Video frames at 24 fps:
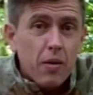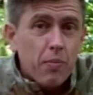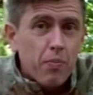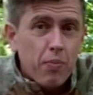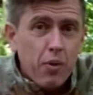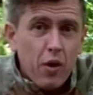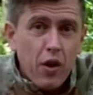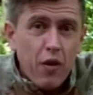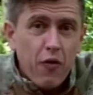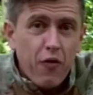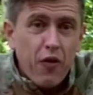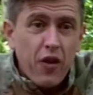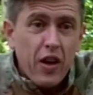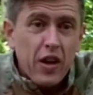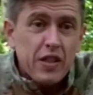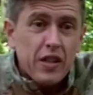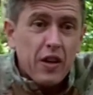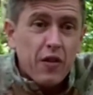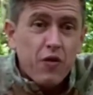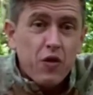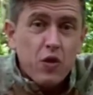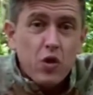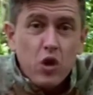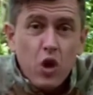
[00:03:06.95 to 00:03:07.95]
perfect.
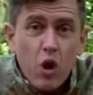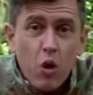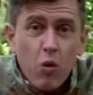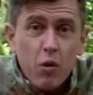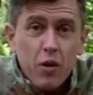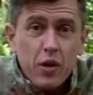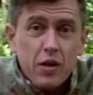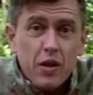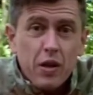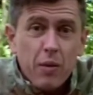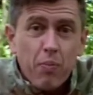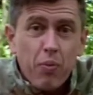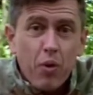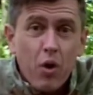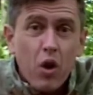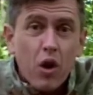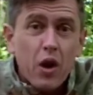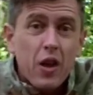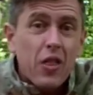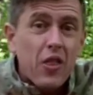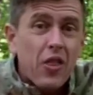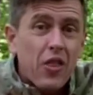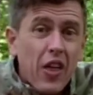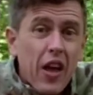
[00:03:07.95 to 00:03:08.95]
If you don't want to
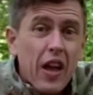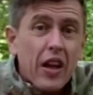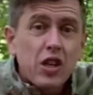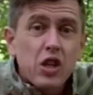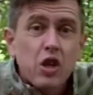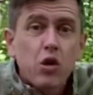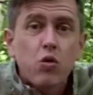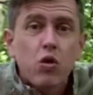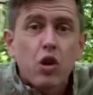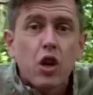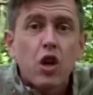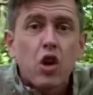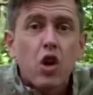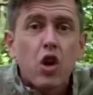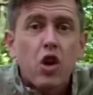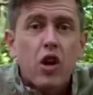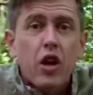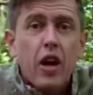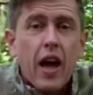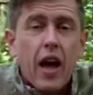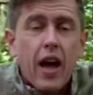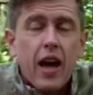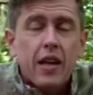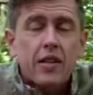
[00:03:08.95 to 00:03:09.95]
deploy, then you can
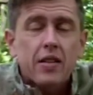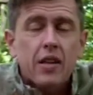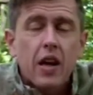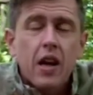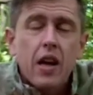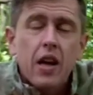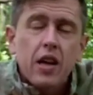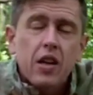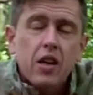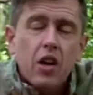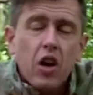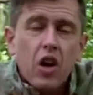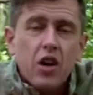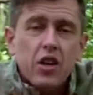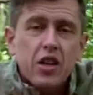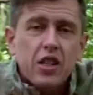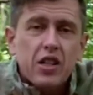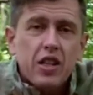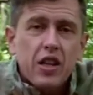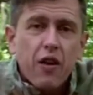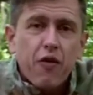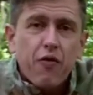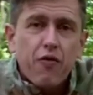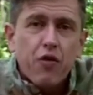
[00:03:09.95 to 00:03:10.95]
look at kind of
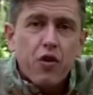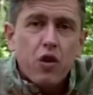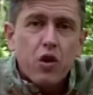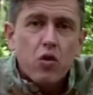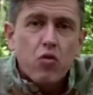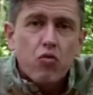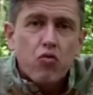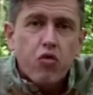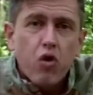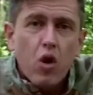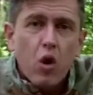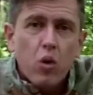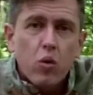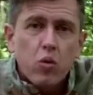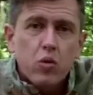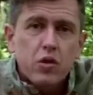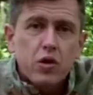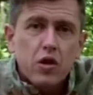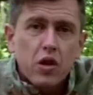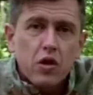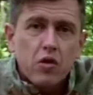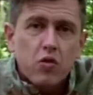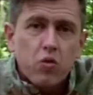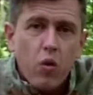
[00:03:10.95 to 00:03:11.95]
different
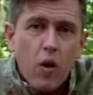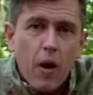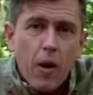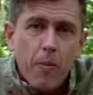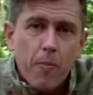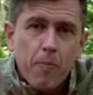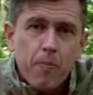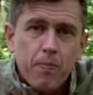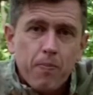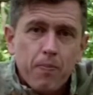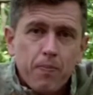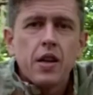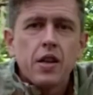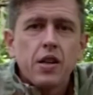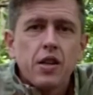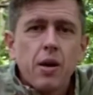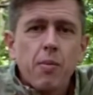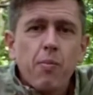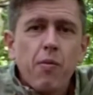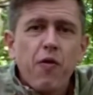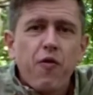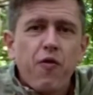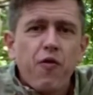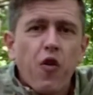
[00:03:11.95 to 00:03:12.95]
roles as well.
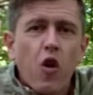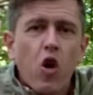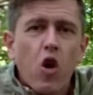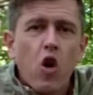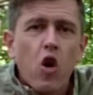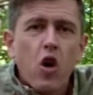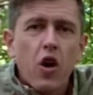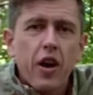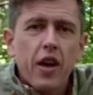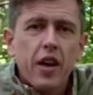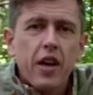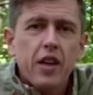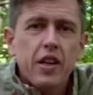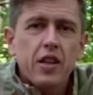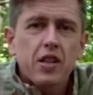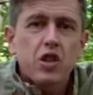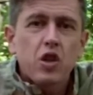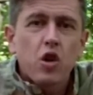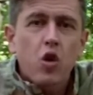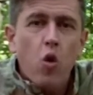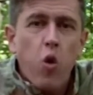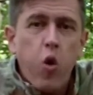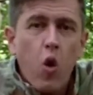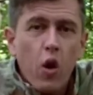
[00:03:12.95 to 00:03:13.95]
Number 4 is
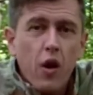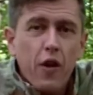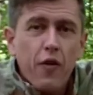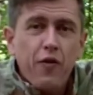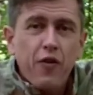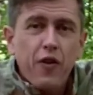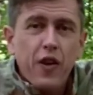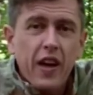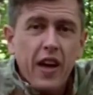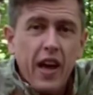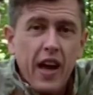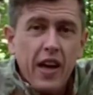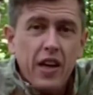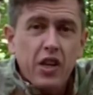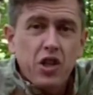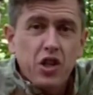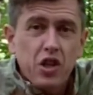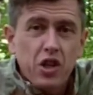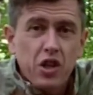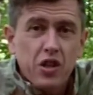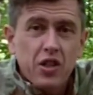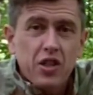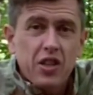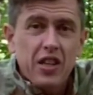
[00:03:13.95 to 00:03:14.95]

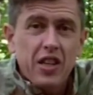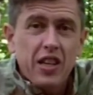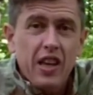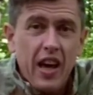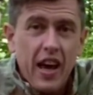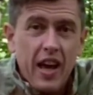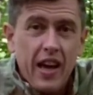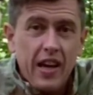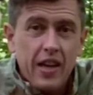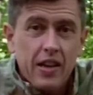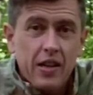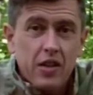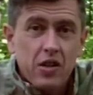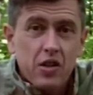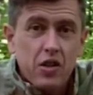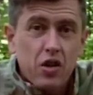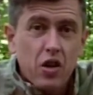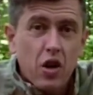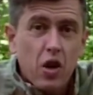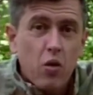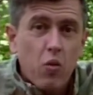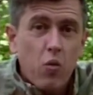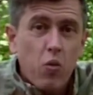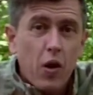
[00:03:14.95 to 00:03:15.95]
qualifications gained.
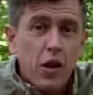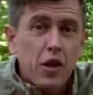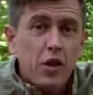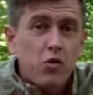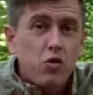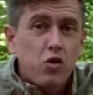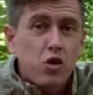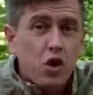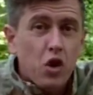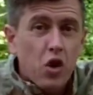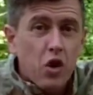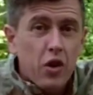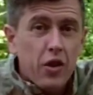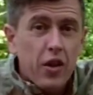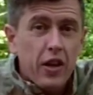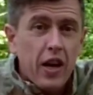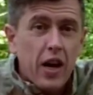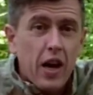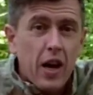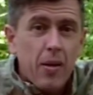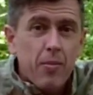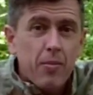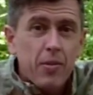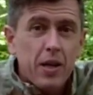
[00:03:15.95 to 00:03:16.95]
So when you join the
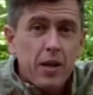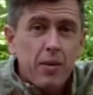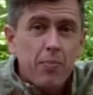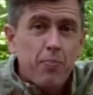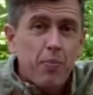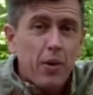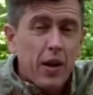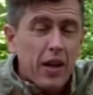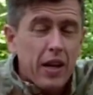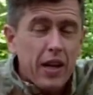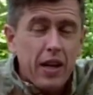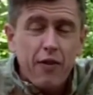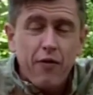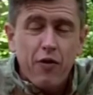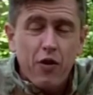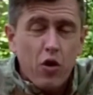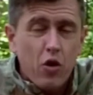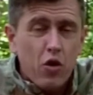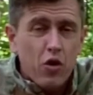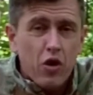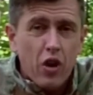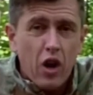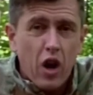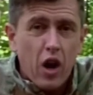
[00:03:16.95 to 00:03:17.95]
Army, believe it
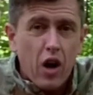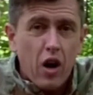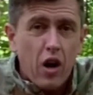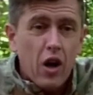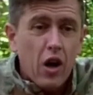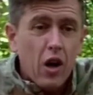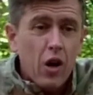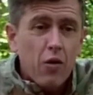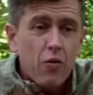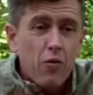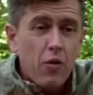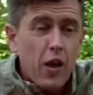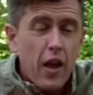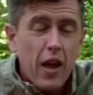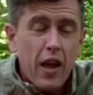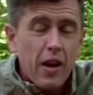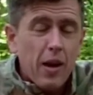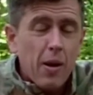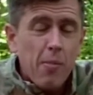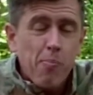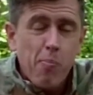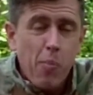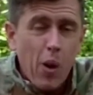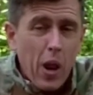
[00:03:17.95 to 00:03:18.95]
or not, in
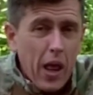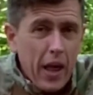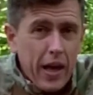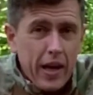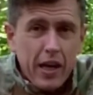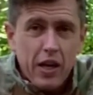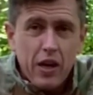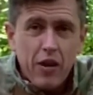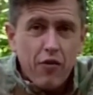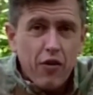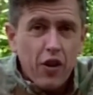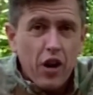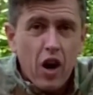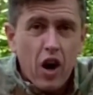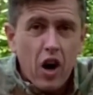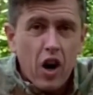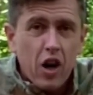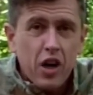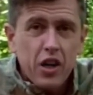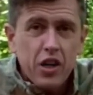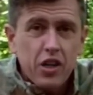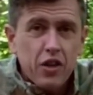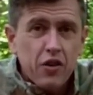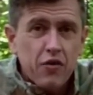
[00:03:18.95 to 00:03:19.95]
a blink of an
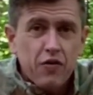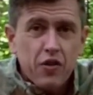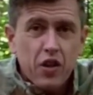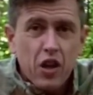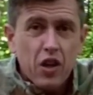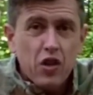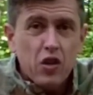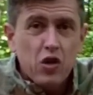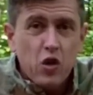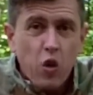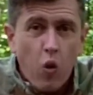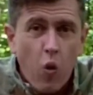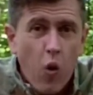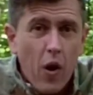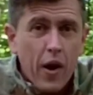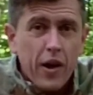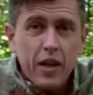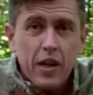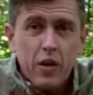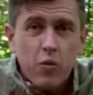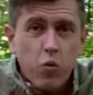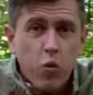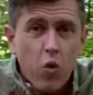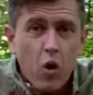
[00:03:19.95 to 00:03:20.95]
eye, you've done
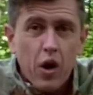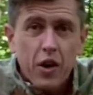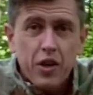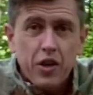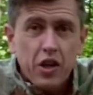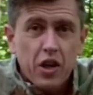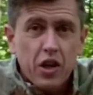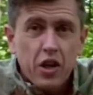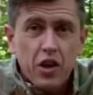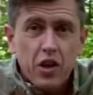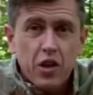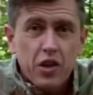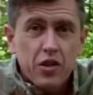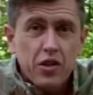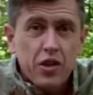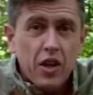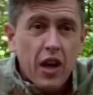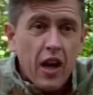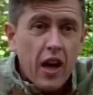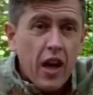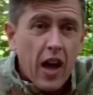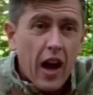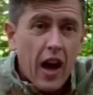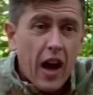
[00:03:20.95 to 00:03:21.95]
21 years
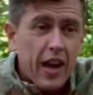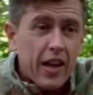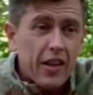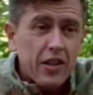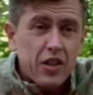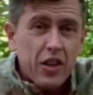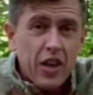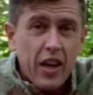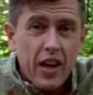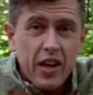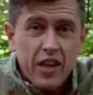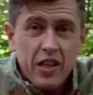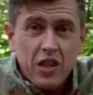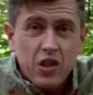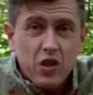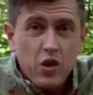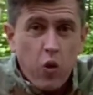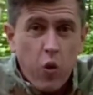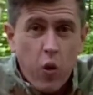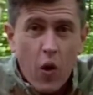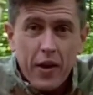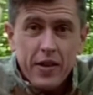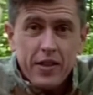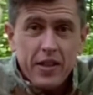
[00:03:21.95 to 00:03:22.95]
and you're in your
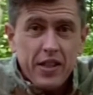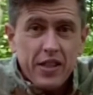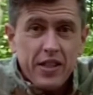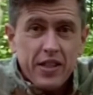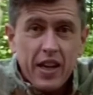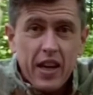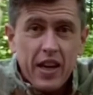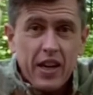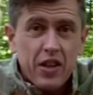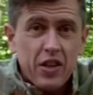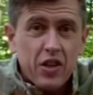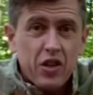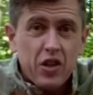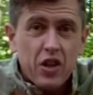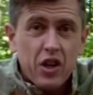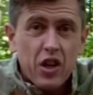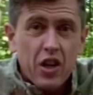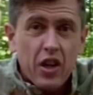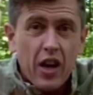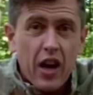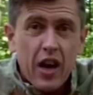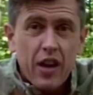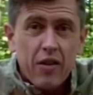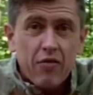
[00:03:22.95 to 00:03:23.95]
22nd
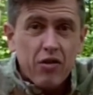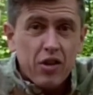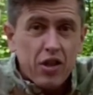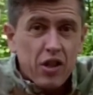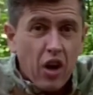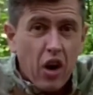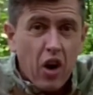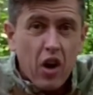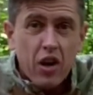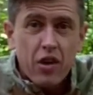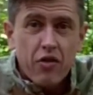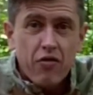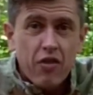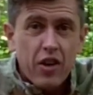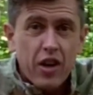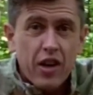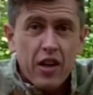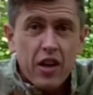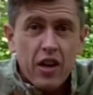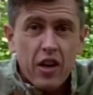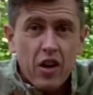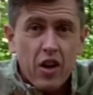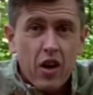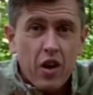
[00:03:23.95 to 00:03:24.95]
year and
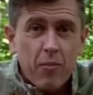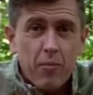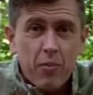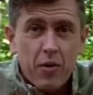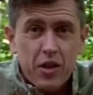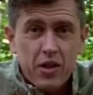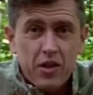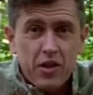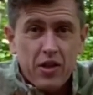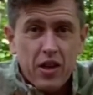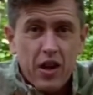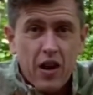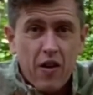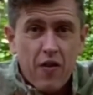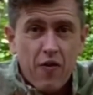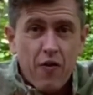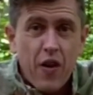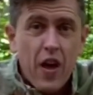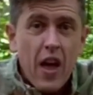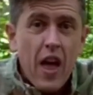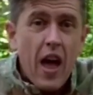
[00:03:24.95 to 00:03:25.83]
retiring like myself.